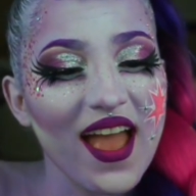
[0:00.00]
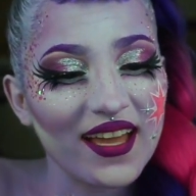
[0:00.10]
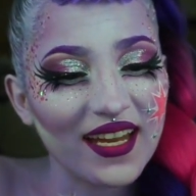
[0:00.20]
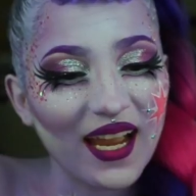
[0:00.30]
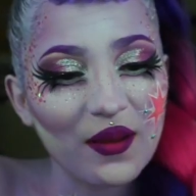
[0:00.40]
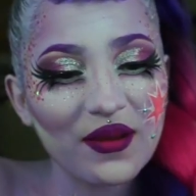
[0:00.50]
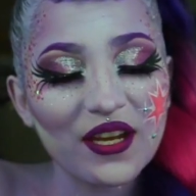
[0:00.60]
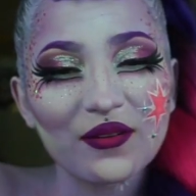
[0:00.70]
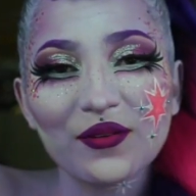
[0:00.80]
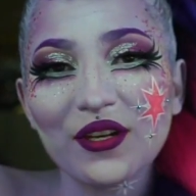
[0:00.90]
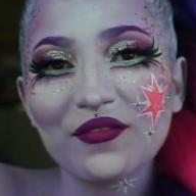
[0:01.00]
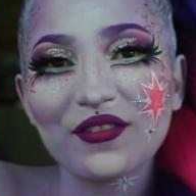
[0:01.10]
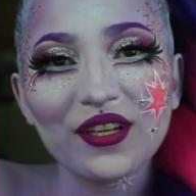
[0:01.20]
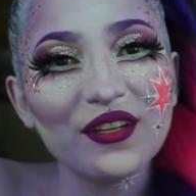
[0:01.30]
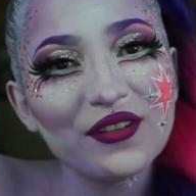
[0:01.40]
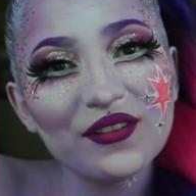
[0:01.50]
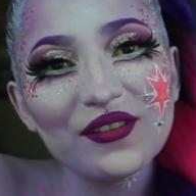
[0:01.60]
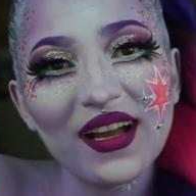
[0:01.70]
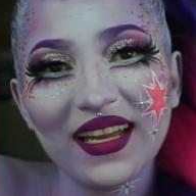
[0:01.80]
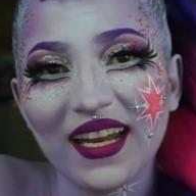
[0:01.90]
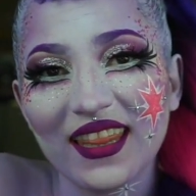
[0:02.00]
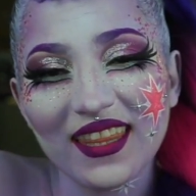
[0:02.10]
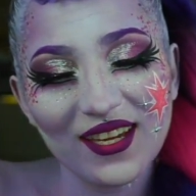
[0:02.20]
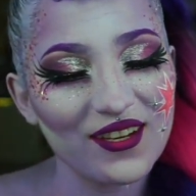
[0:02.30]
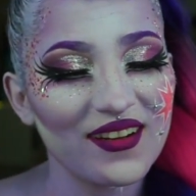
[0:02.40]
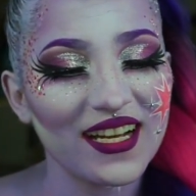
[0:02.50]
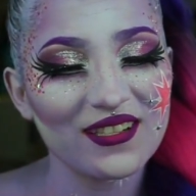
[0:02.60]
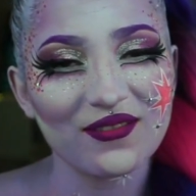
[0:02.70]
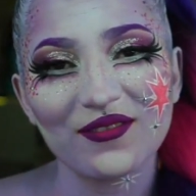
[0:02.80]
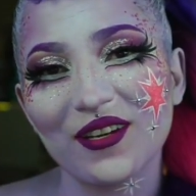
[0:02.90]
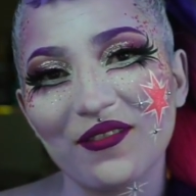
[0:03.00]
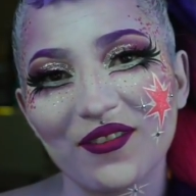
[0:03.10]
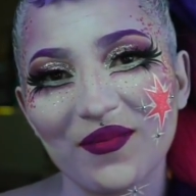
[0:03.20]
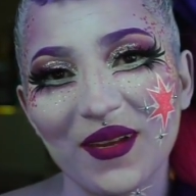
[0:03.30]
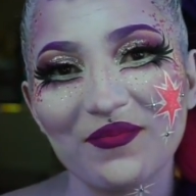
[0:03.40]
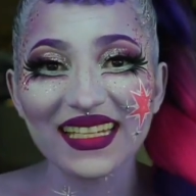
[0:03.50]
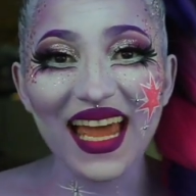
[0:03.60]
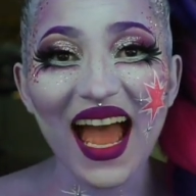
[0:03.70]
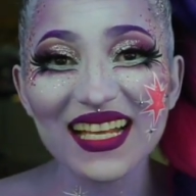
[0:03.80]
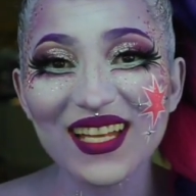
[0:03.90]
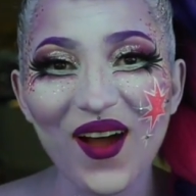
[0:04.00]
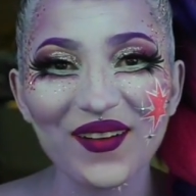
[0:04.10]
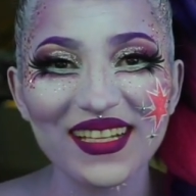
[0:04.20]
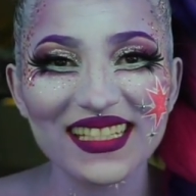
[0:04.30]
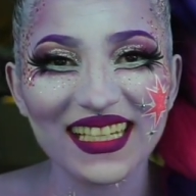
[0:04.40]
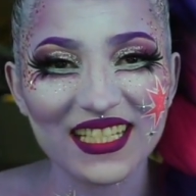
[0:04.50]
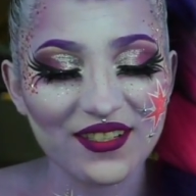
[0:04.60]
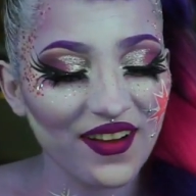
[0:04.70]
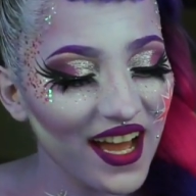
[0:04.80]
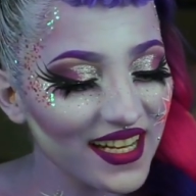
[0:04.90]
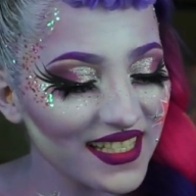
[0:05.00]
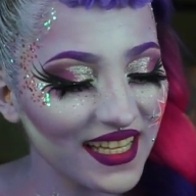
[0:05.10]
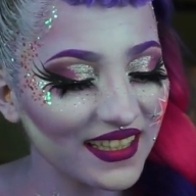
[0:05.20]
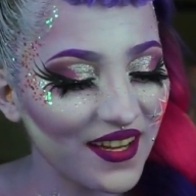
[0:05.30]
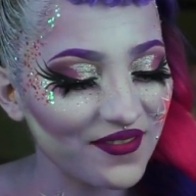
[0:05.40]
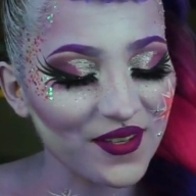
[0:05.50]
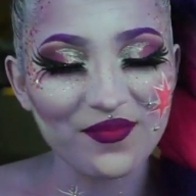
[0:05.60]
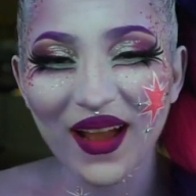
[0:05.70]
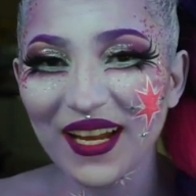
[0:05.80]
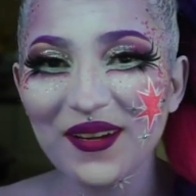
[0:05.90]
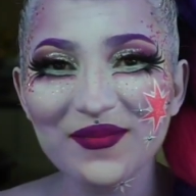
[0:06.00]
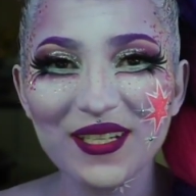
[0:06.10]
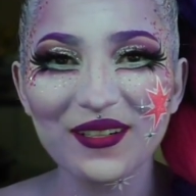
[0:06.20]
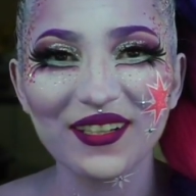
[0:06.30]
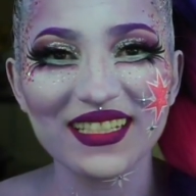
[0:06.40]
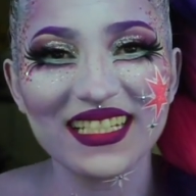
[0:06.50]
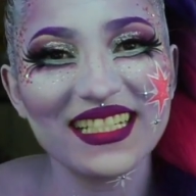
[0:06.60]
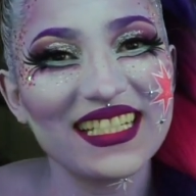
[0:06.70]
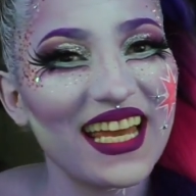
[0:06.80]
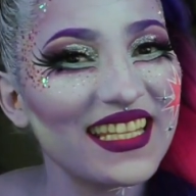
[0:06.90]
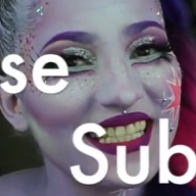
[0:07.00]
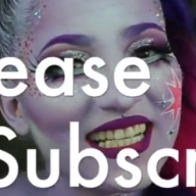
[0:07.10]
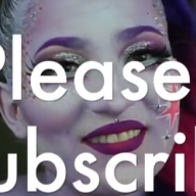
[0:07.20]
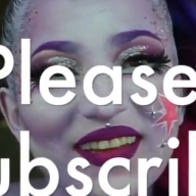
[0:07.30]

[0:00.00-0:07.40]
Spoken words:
and I am here rooting for you, and I thank you guys for rooting for me. And as always, lots of hugs and love from my home to yours, and until the next